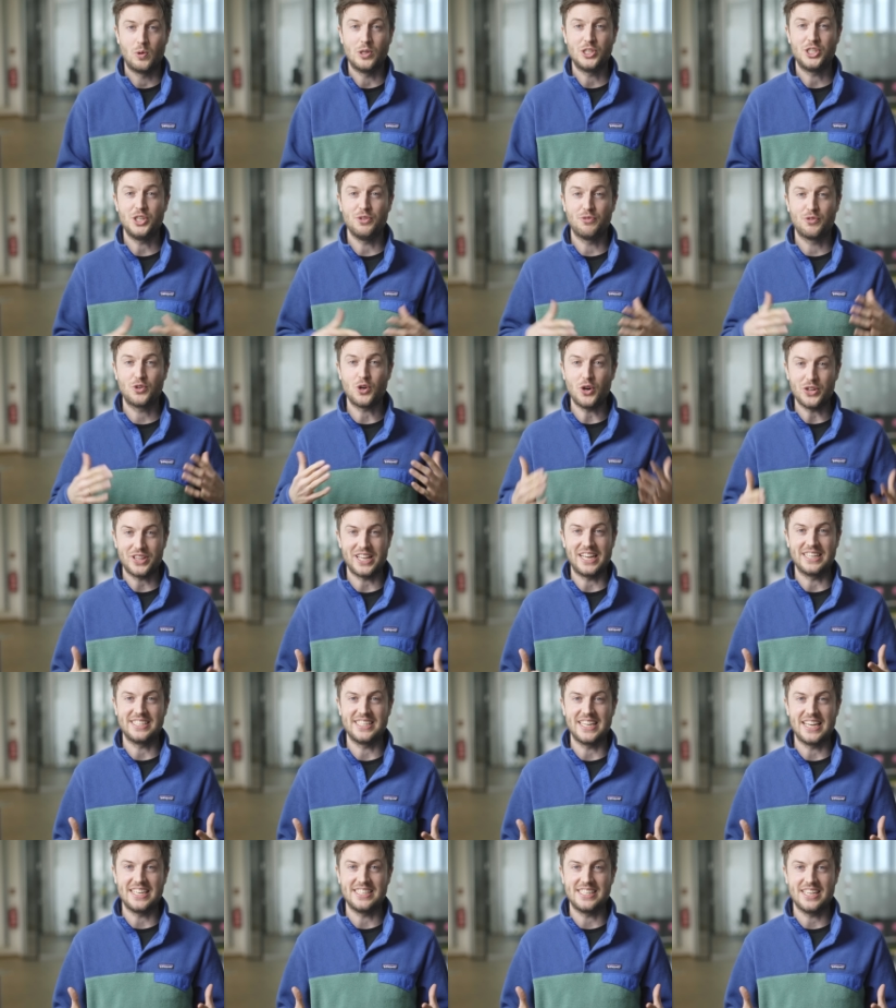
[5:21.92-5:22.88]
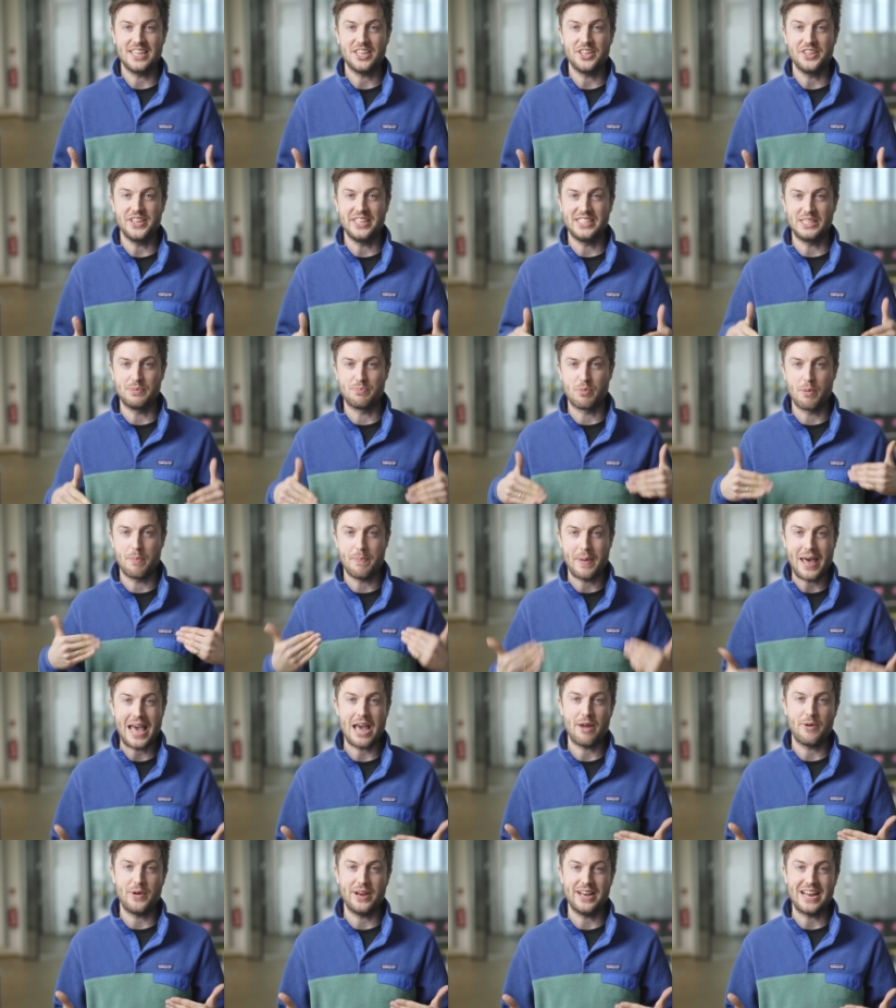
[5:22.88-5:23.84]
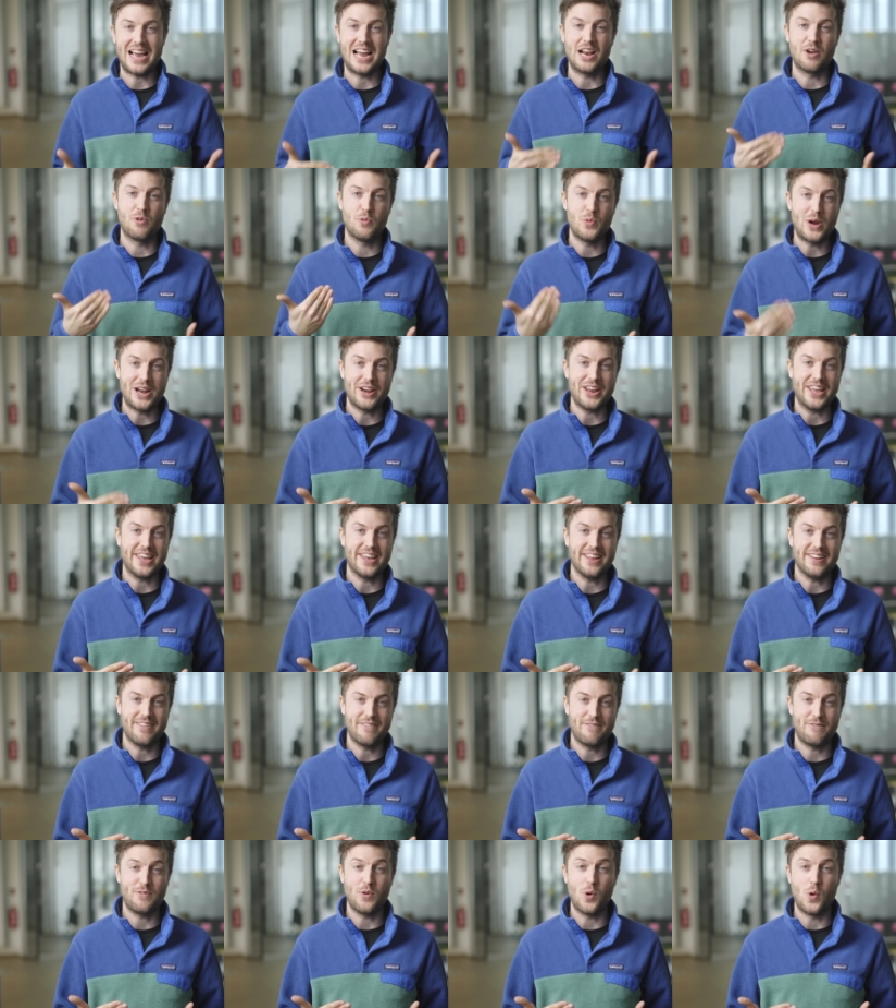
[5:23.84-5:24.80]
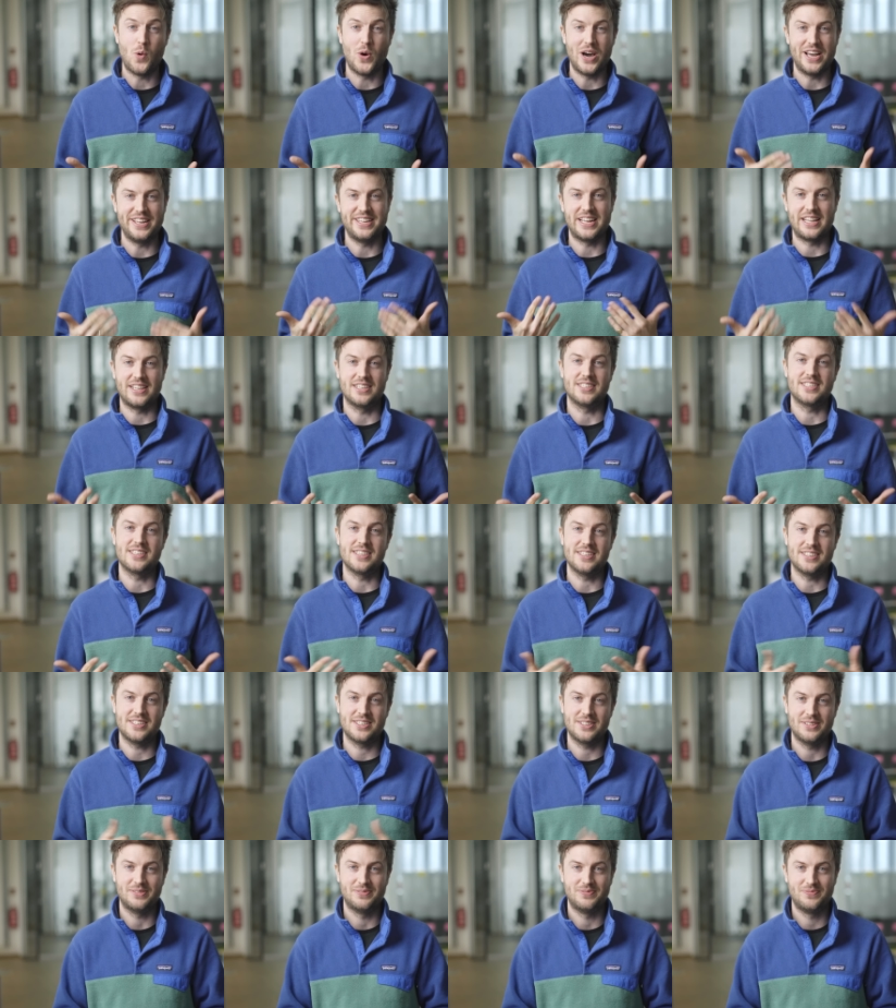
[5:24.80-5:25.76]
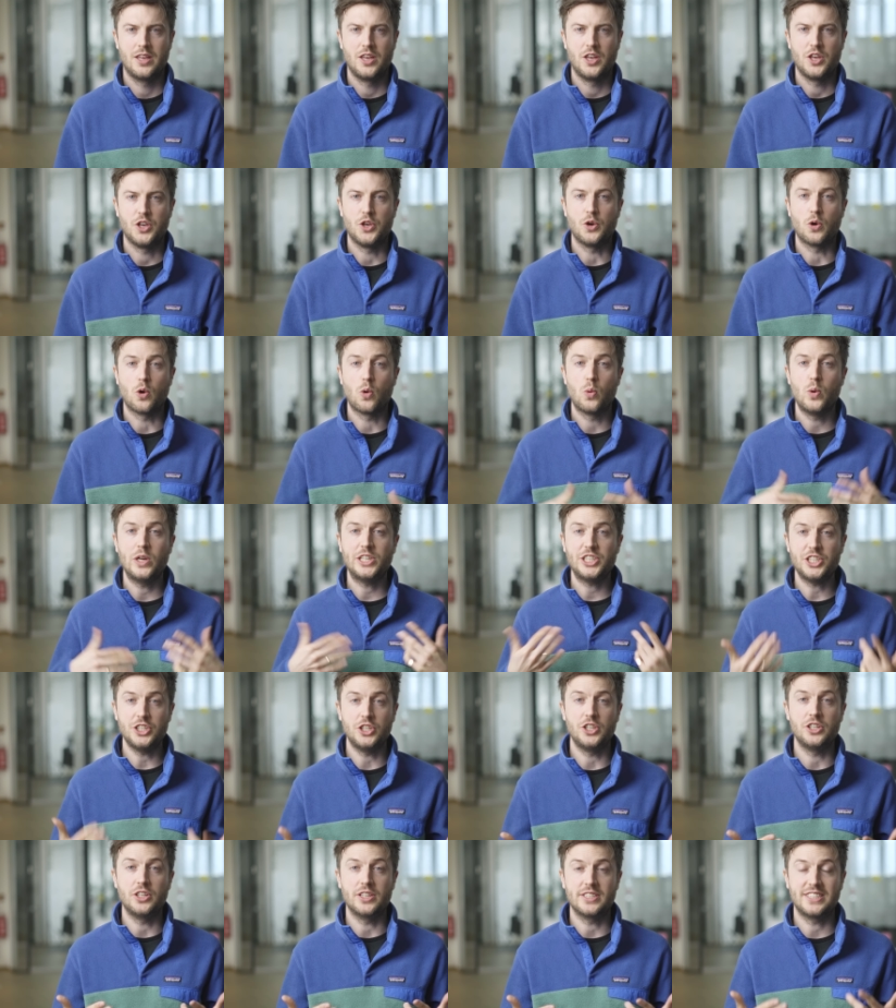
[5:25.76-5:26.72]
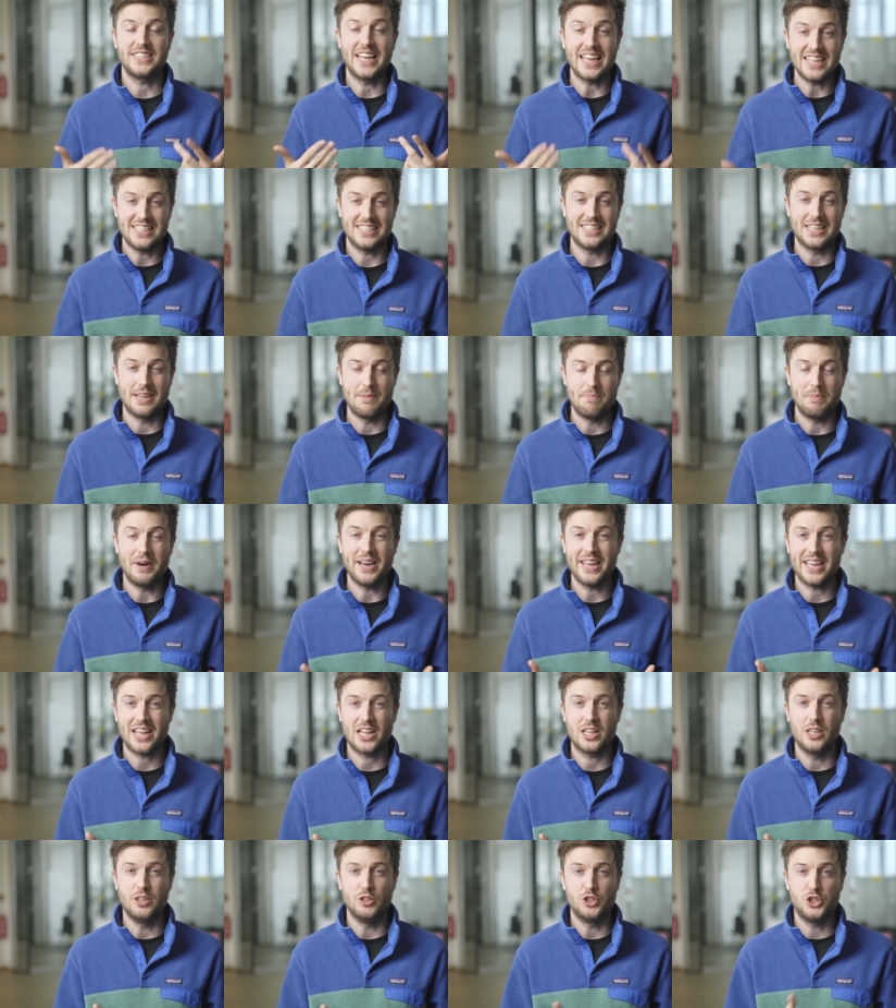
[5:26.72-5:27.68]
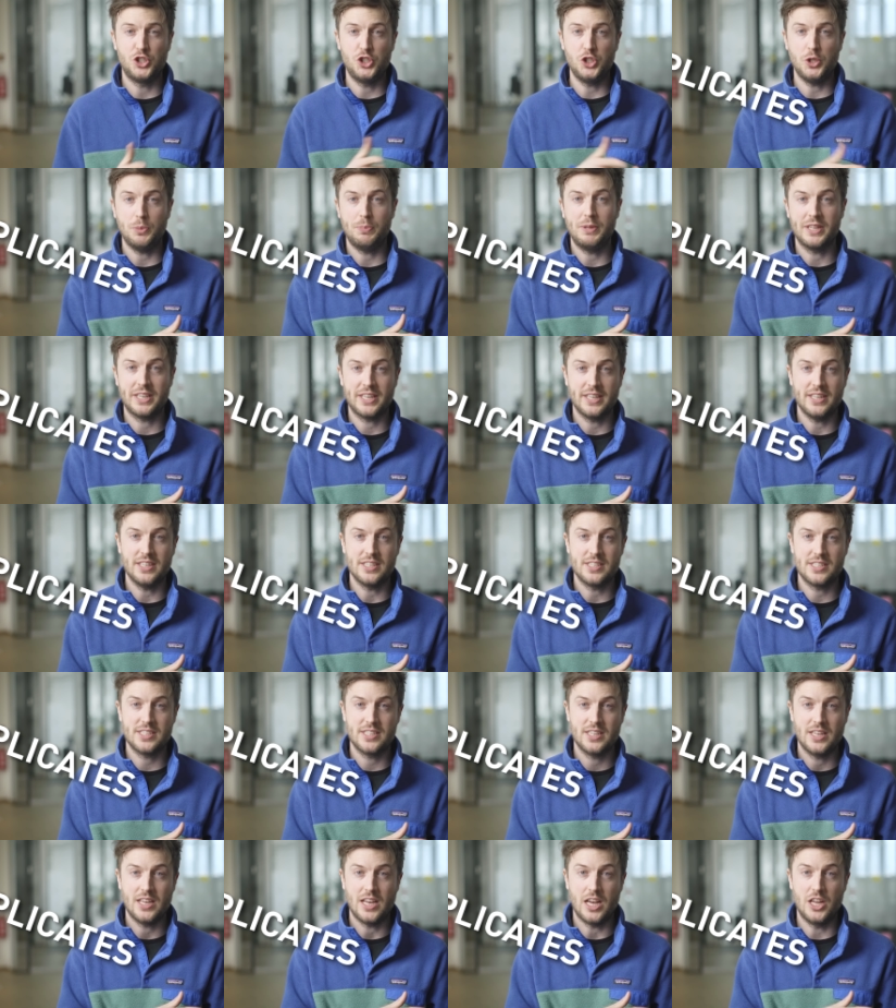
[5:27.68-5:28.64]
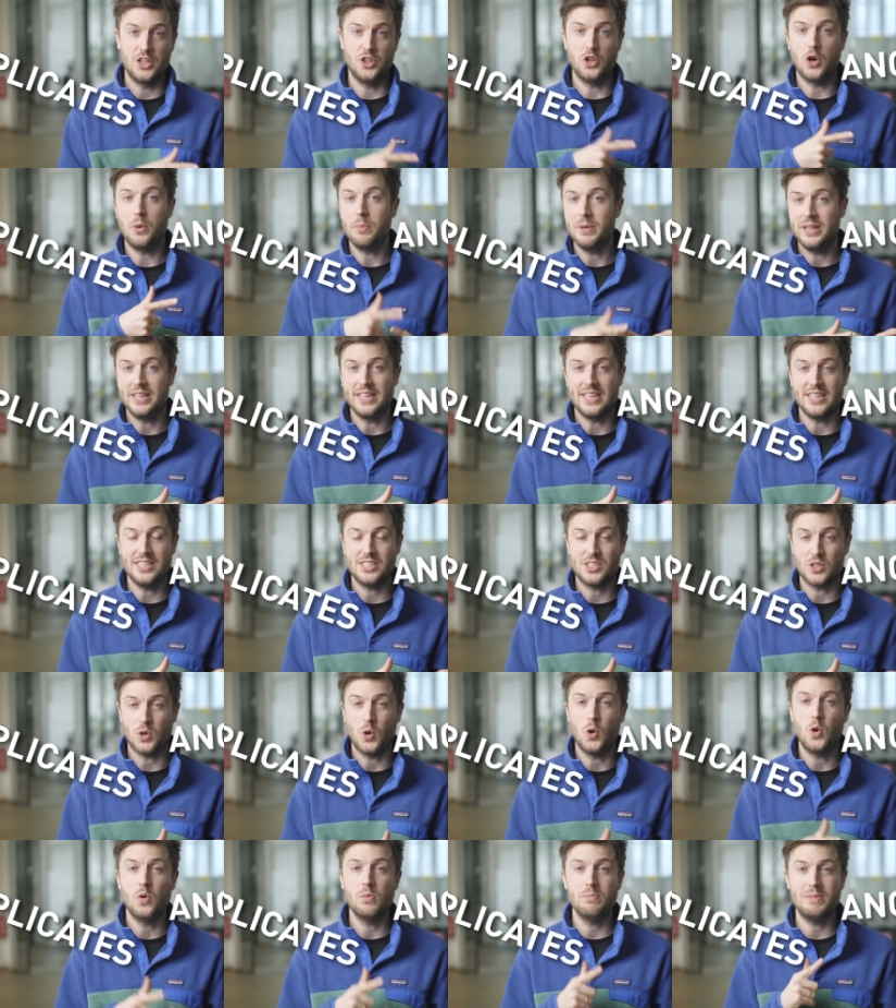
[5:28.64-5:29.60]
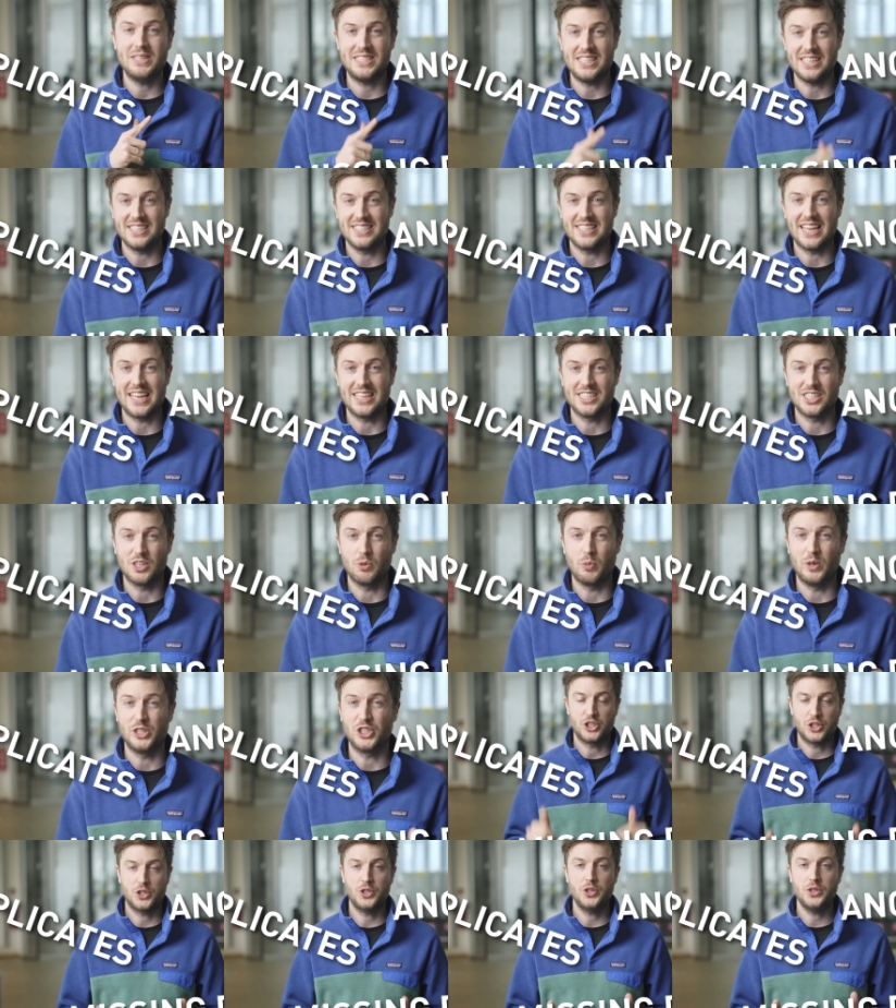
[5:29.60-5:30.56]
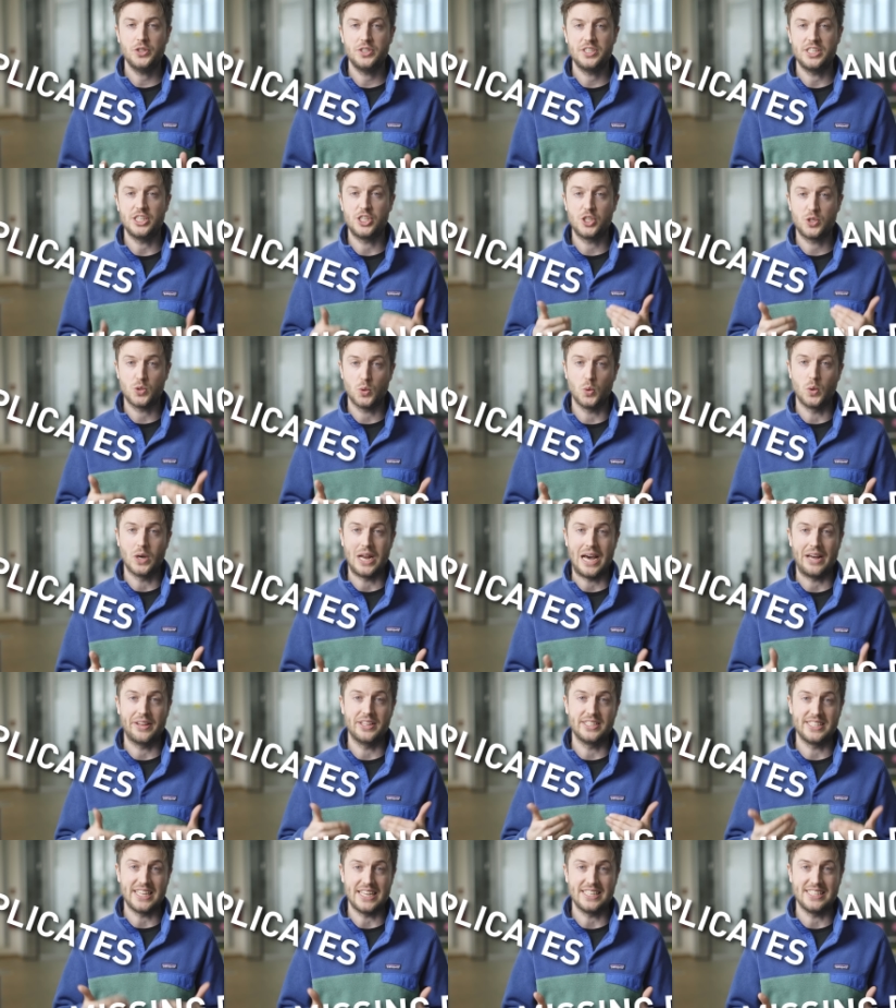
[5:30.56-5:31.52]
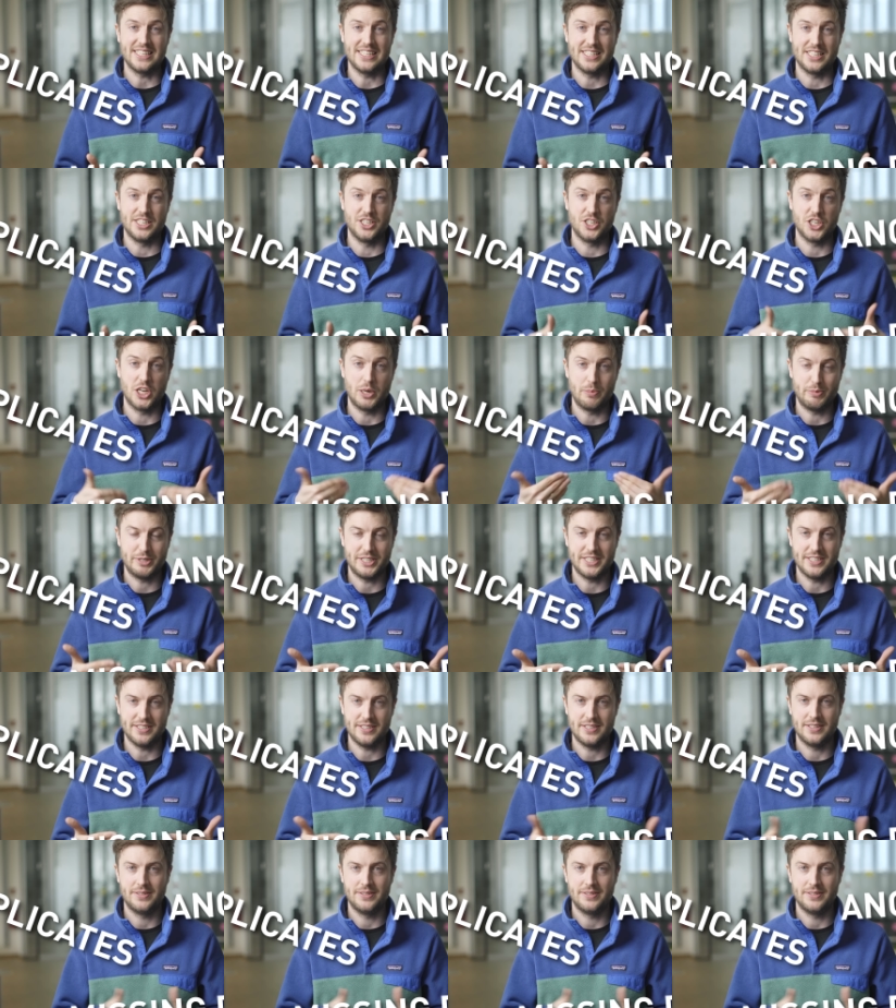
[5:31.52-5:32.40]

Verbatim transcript: Once you've got that data, you need to prepare it and ready it for analysis. Your original data might include duplicates, anomalies, or missing data, which could distort how the data is interpreted.